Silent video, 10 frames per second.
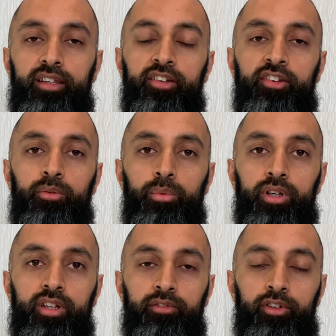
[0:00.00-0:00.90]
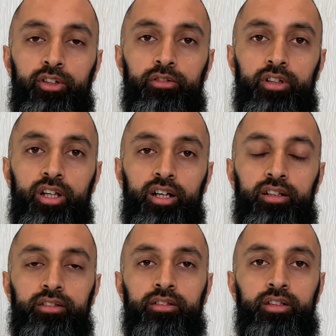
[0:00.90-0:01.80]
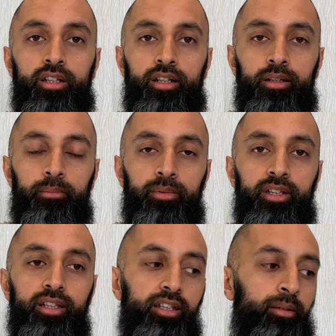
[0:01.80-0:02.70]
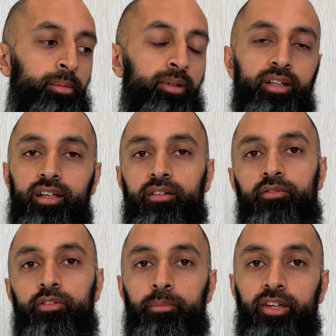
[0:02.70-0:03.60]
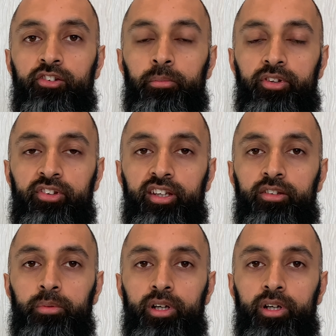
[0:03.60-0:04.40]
this is worth it for you or not, it remains to be seen, to be